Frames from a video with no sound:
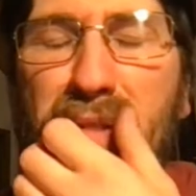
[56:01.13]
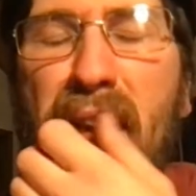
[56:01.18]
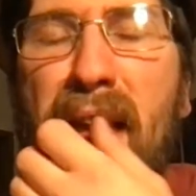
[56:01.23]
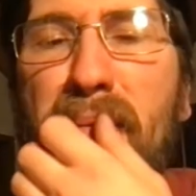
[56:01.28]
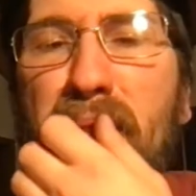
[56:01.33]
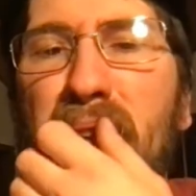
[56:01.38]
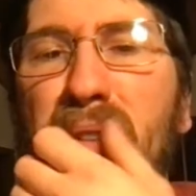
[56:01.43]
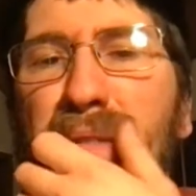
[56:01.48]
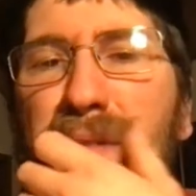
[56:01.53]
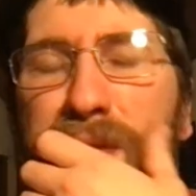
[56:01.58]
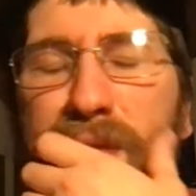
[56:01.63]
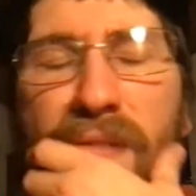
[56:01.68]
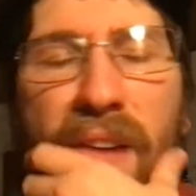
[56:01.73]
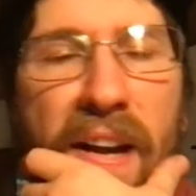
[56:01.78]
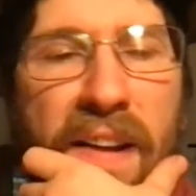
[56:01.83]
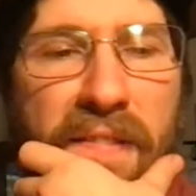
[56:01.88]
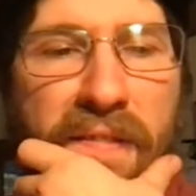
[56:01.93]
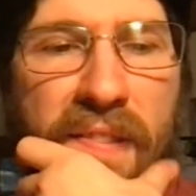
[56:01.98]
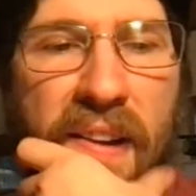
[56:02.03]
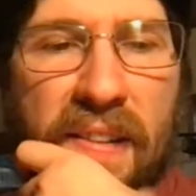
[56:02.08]
Hemi,
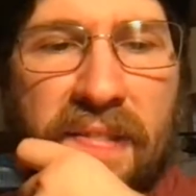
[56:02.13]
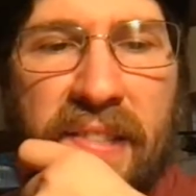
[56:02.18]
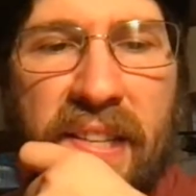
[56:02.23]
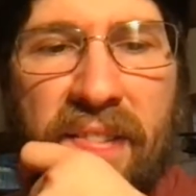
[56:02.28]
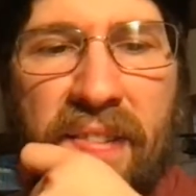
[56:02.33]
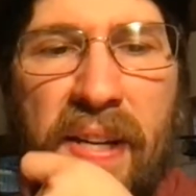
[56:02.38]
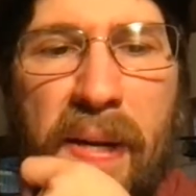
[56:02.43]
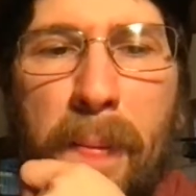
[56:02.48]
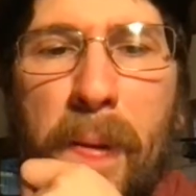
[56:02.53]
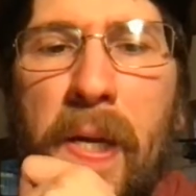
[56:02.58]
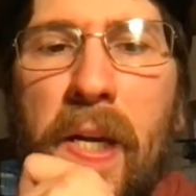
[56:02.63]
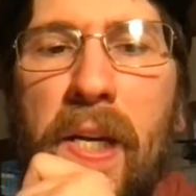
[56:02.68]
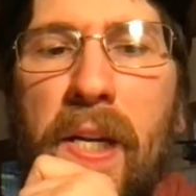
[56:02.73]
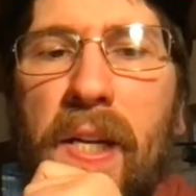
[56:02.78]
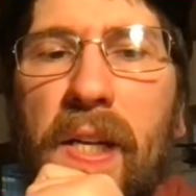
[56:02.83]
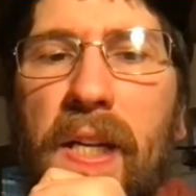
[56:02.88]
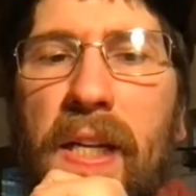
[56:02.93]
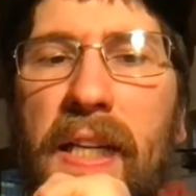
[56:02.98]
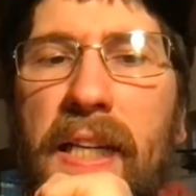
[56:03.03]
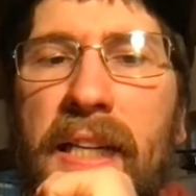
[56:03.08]
5.7 Hemi,
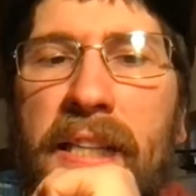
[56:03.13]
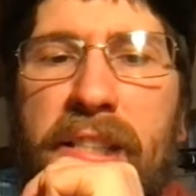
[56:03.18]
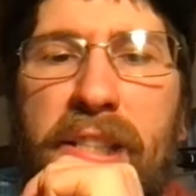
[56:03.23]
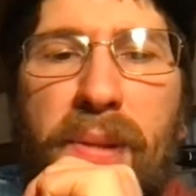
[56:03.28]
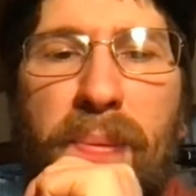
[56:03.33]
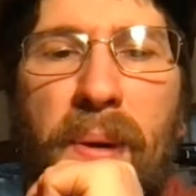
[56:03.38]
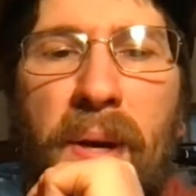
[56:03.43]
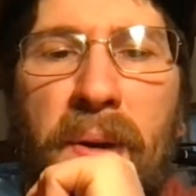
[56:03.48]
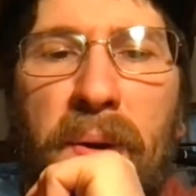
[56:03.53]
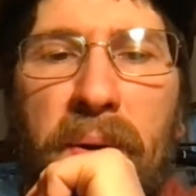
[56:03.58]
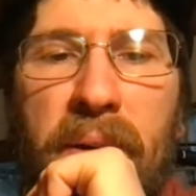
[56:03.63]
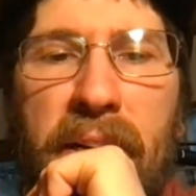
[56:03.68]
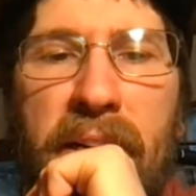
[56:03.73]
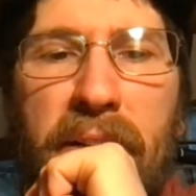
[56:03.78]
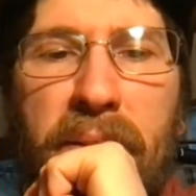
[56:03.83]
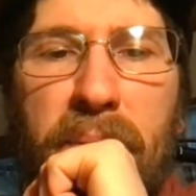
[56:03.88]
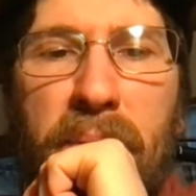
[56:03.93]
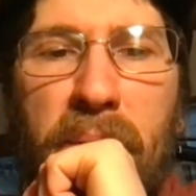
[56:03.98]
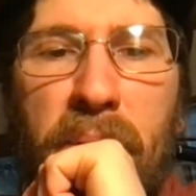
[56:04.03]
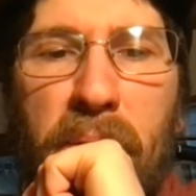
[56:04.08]
is
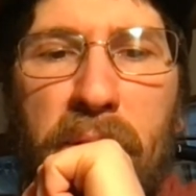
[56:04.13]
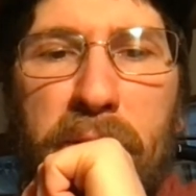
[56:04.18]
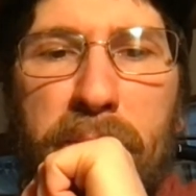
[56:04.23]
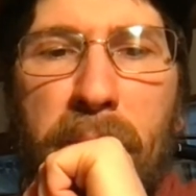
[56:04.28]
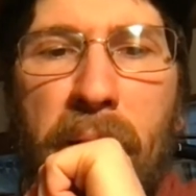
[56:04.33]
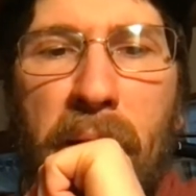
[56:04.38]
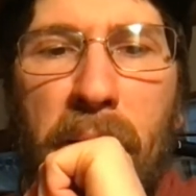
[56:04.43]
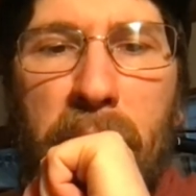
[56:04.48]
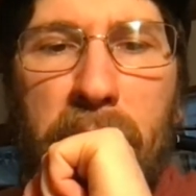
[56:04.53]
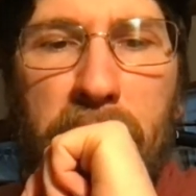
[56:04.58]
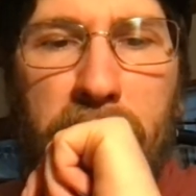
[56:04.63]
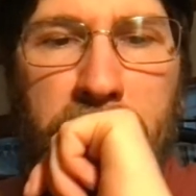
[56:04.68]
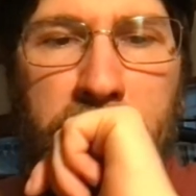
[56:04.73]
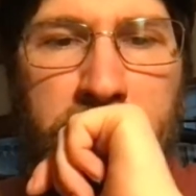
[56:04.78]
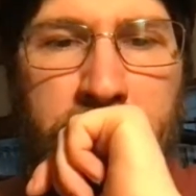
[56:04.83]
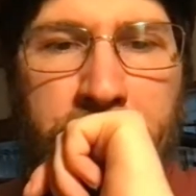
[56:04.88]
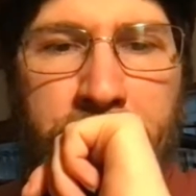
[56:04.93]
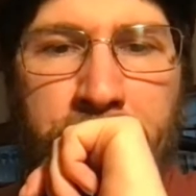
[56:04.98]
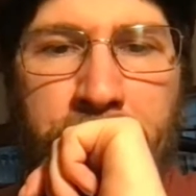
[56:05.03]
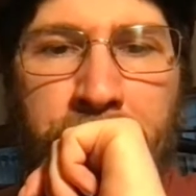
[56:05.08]
383 horsepower.
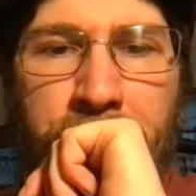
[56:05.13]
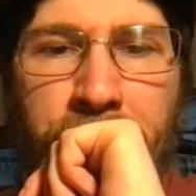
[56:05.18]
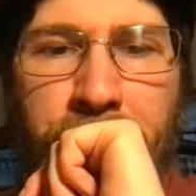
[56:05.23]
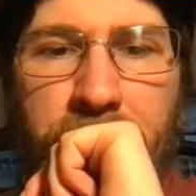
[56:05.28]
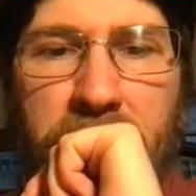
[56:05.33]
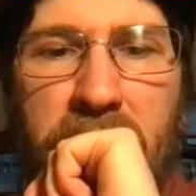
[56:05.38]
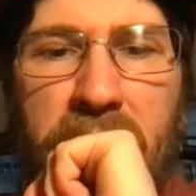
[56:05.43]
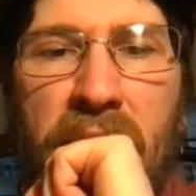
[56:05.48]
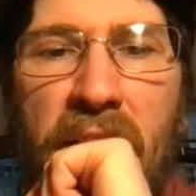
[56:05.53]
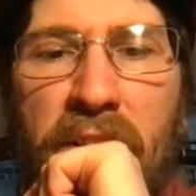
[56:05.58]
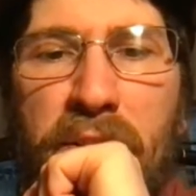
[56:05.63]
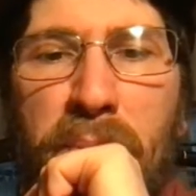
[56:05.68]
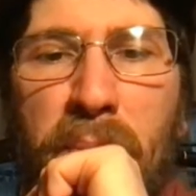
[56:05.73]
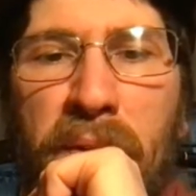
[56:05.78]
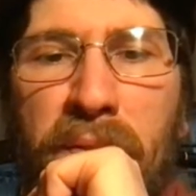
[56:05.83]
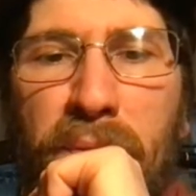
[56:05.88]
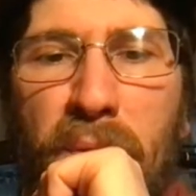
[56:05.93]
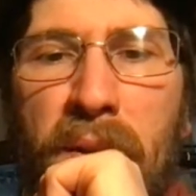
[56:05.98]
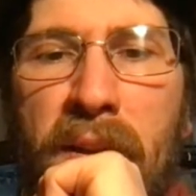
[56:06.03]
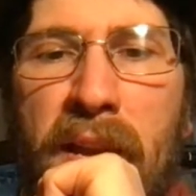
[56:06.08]
It's got
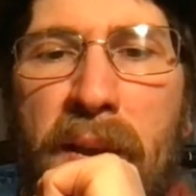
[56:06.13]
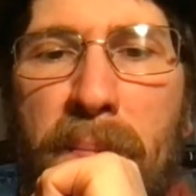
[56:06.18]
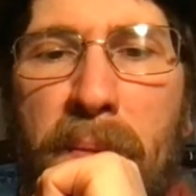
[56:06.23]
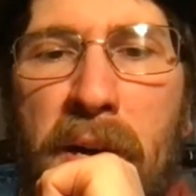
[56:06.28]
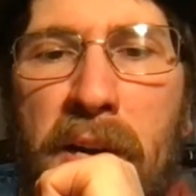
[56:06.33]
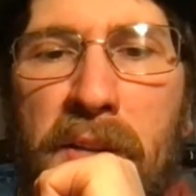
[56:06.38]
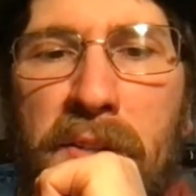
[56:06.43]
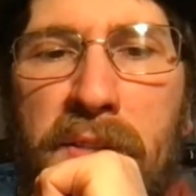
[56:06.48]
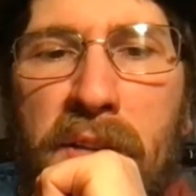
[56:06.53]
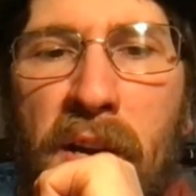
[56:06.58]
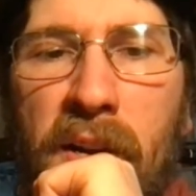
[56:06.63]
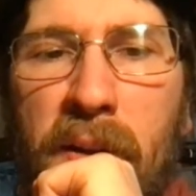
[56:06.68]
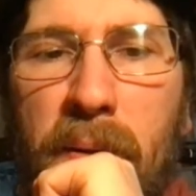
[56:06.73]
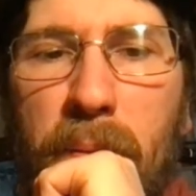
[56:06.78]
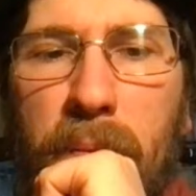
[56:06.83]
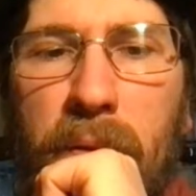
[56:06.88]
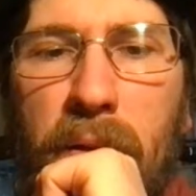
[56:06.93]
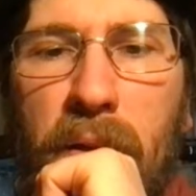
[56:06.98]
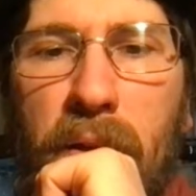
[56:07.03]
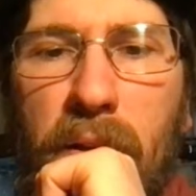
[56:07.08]
24K miles on it.
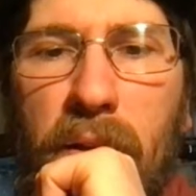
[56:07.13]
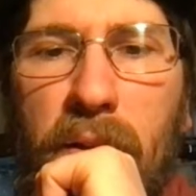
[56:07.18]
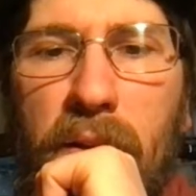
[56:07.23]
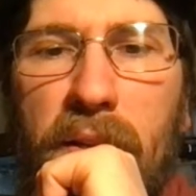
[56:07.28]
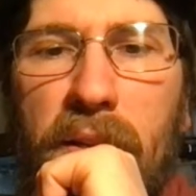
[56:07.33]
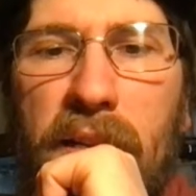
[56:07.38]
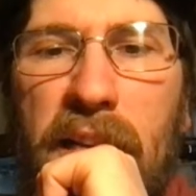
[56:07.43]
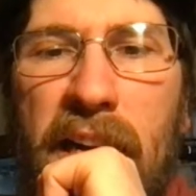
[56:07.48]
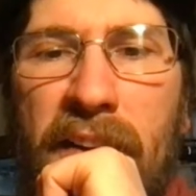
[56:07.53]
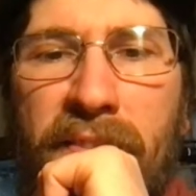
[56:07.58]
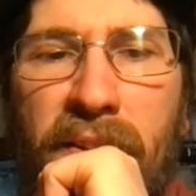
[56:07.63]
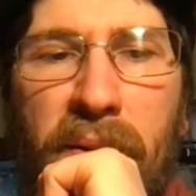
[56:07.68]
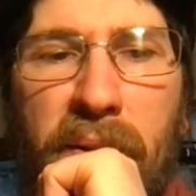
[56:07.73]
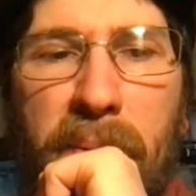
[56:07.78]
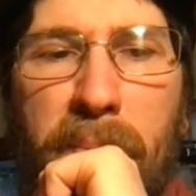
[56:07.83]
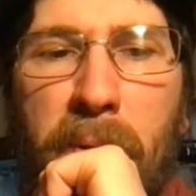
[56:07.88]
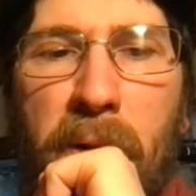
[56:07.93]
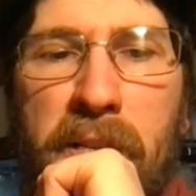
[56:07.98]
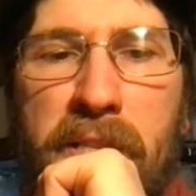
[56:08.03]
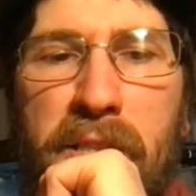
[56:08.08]
I've
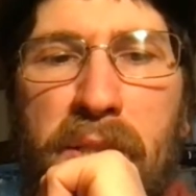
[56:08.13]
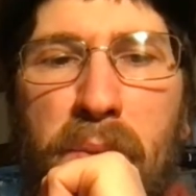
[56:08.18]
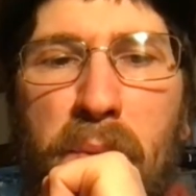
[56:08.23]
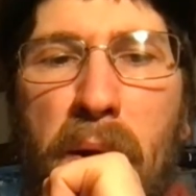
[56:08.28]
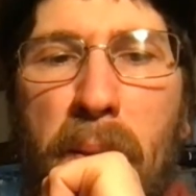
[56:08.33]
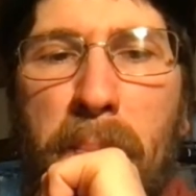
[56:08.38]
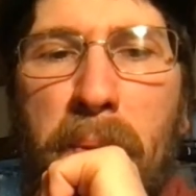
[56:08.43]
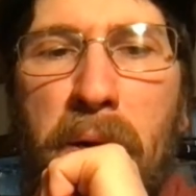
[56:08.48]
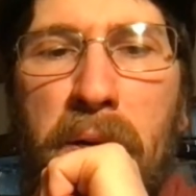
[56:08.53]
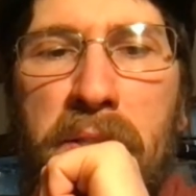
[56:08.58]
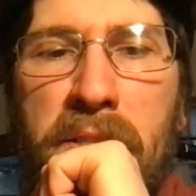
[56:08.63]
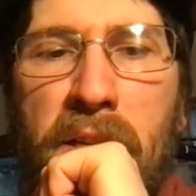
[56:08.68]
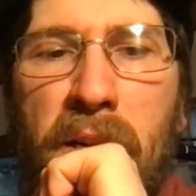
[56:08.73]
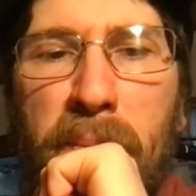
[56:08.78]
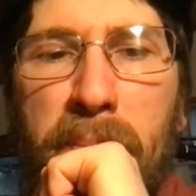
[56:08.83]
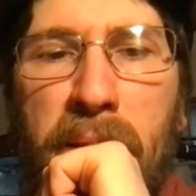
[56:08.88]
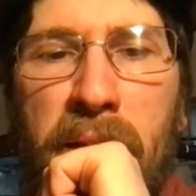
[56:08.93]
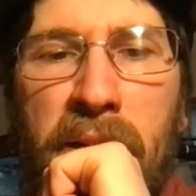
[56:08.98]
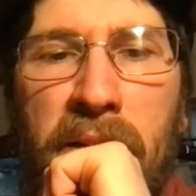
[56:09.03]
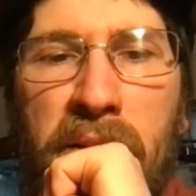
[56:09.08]
already priced the swap parts.
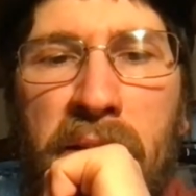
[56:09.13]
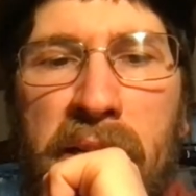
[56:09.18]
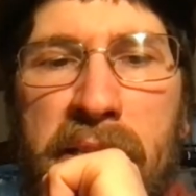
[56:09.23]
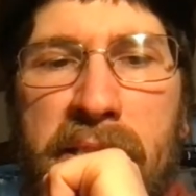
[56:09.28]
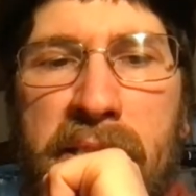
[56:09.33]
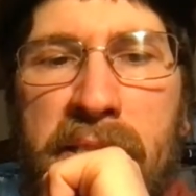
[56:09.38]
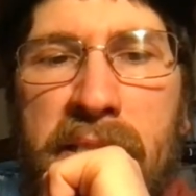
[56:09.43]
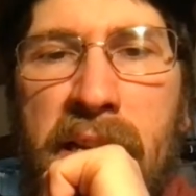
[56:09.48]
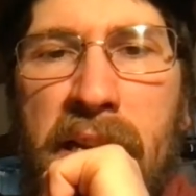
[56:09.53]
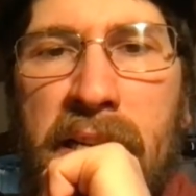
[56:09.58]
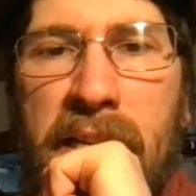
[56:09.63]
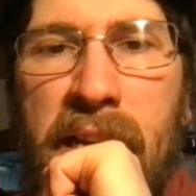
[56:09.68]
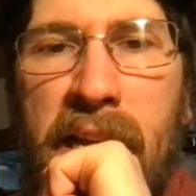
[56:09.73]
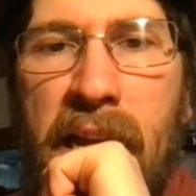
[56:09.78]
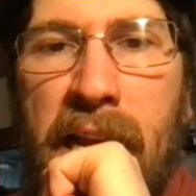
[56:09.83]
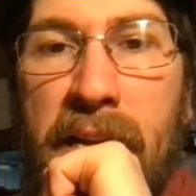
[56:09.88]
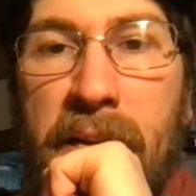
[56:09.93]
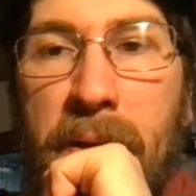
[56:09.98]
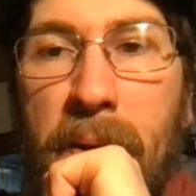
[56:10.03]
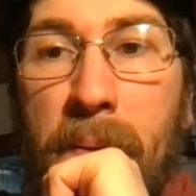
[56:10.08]
I'll be in it less than
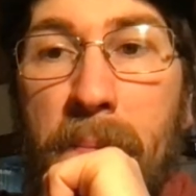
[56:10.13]
10K.